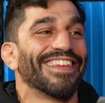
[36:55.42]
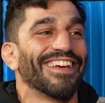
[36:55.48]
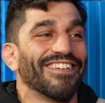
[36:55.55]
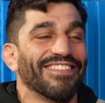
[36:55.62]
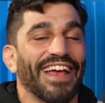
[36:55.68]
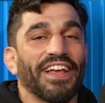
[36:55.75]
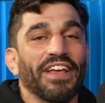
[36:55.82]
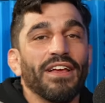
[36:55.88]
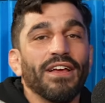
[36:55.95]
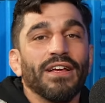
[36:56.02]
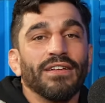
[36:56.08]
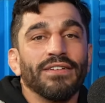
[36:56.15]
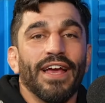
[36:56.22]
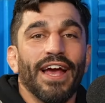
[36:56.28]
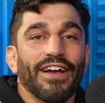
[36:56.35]
He's like,
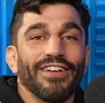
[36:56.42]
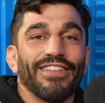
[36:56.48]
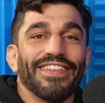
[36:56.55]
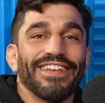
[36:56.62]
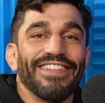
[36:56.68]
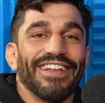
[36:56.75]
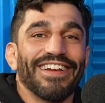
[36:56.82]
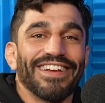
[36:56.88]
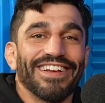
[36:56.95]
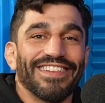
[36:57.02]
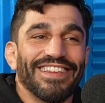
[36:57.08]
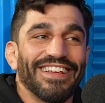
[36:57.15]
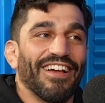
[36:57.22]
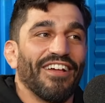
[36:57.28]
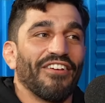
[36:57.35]
"Yeah, good thing they didn't get
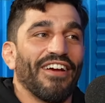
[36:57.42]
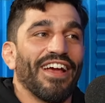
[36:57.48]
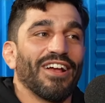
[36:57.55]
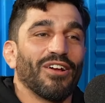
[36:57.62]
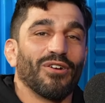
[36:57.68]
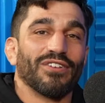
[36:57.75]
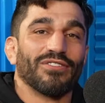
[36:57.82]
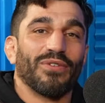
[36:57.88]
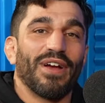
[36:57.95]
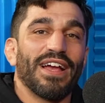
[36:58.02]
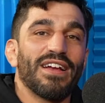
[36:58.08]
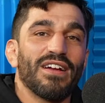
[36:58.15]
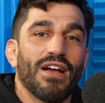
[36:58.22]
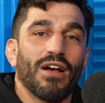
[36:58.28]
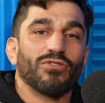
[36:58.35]
the other angle because right
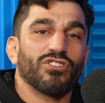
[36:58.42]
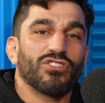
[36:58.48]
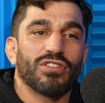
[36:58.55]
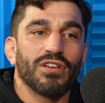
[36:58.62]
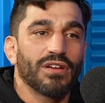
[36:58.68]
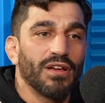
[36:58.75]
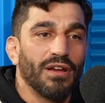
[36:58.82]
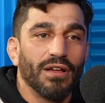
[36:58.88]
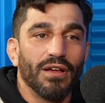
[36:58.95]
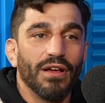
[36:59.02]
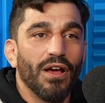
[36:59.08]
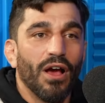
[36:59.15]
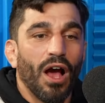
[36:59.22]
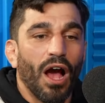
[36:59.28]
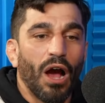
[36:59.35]
here I was just thinking."
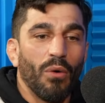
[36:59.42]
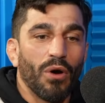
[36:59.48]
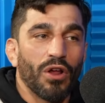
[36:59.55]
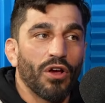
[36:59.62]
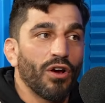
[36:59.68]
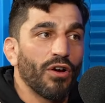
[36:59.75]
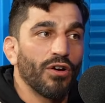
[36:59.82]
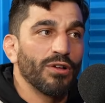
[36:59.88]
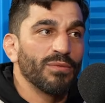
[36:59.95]
I want to hurt him